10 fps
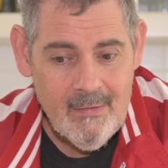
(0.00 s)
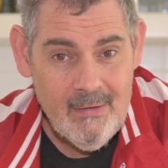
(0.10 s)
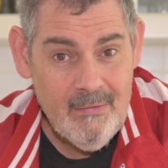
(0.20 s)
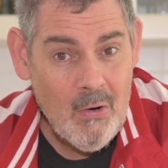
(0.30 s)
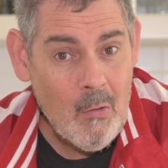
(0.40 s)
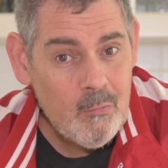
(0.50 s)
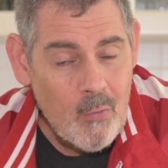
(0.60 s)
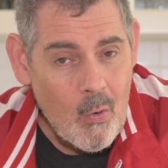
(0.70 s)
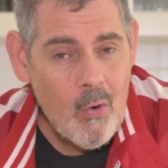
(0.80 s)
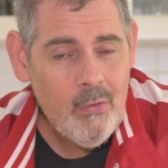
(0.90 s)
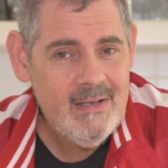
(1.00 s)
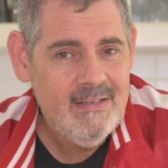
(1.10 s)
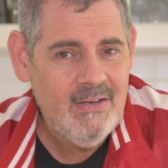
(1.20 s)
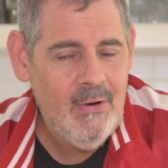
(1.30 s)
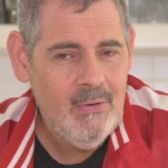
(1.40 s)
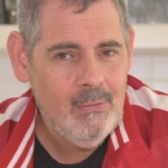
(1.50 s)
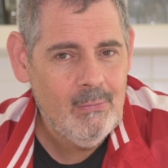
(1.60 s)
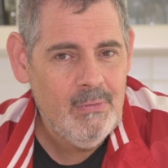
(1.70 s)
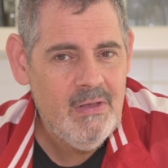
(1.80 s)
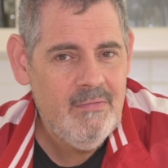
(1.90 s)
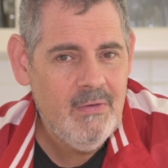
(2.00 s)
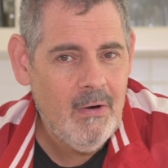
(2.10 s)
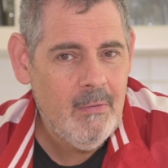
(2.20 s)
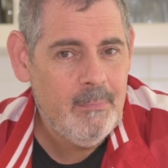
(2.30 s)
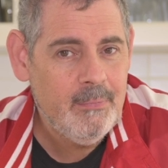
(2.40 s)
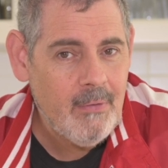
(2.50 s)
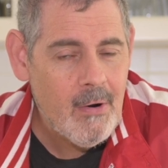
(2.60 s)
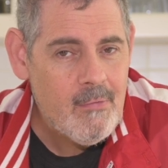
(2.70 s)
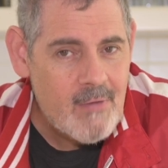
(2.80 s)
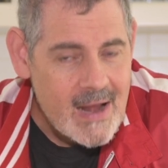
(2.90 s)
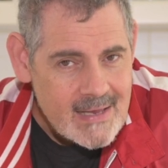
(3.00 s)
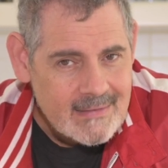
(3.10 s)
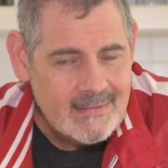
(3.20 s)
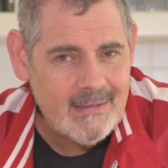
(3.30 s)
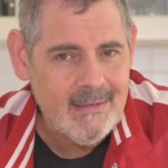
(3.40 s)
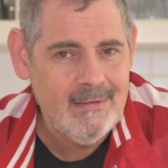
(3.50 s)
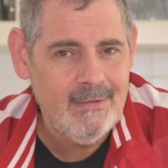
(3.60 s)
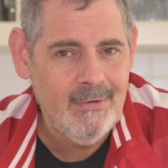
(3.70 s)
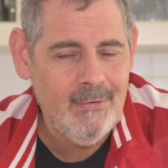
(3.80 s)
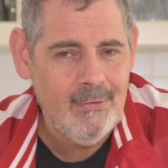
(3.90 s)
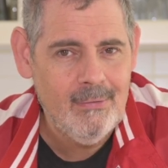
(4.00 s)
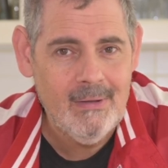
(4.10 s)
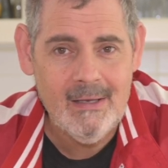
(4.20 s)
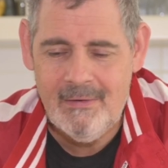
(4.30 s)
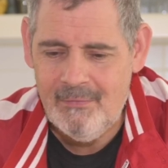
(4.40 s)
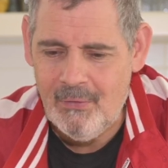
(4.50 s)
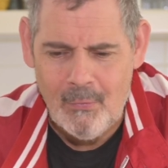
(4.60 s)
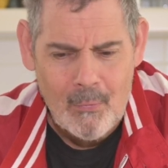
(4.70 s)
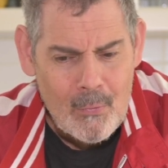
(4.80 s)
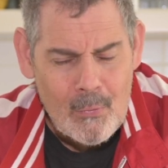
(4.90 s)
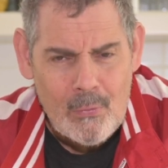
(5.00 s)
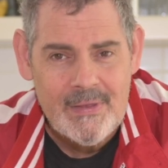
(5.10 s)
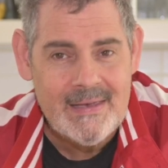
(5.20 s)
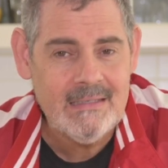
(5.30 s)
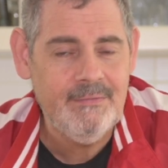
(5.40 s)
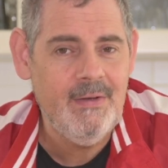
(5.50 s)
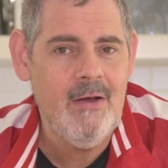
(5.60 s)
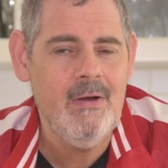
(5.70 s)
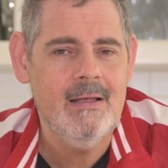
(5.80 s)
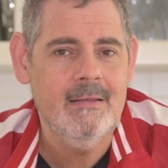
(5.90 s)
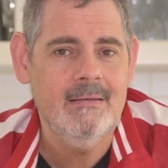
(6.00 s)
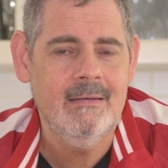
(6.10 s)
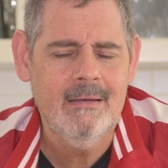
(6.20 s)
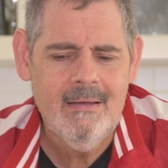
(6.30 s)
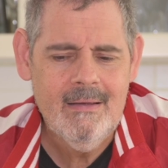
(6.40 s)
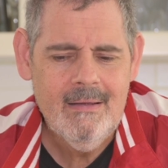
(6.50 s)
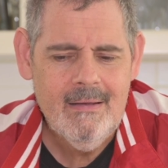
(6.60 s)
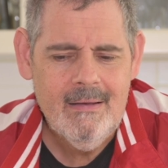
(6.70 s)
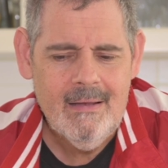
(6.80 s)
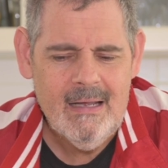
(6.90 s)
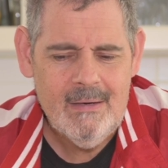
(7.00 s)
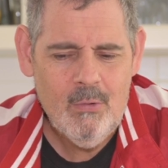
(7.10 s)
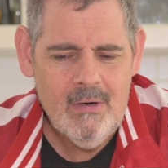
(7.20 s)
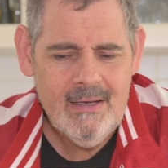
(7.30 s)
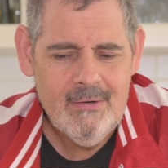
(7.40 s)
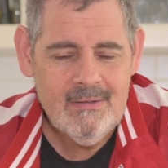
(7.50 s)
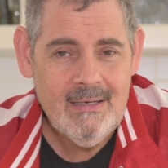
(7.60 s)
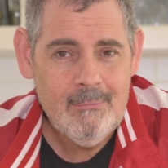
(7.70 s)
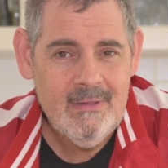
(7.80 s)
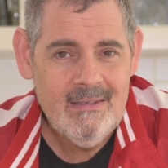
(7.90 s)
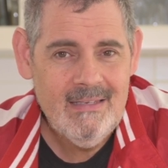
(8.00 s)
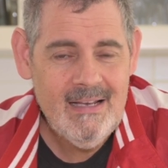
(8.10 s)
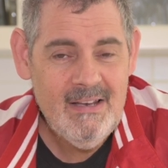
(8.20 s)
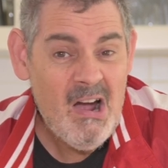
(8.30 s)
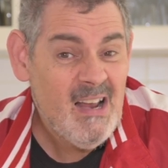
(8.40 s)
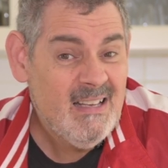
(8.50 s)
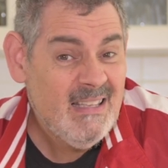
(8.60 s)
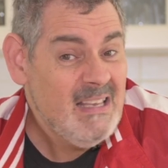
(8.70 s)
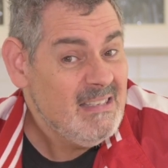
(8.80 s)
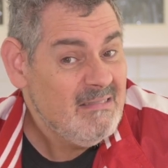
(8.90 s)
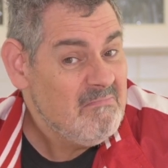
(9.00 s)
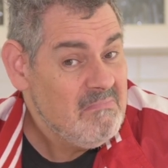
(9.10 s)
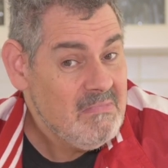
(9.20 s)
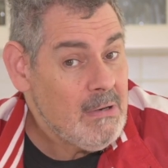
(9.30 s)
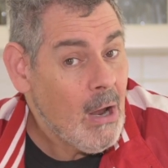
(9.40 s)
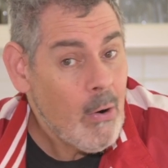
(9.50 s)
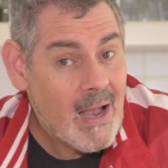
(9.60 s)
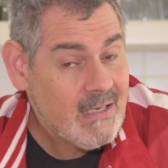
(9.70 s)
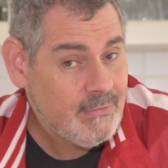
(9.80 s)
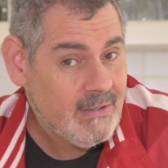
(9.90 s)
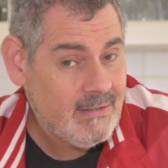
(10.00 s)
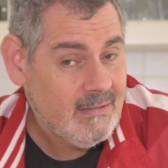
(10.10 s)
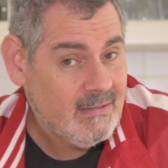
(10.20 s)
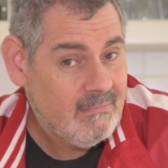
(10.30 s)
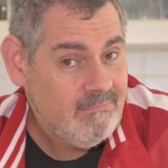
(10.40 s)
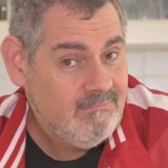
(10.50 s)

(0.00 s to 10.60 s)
You've got RAW internal, you've got ProRes internal, and you've got all these variants. And what Nikon's done with the Z9 is there's no asterisks,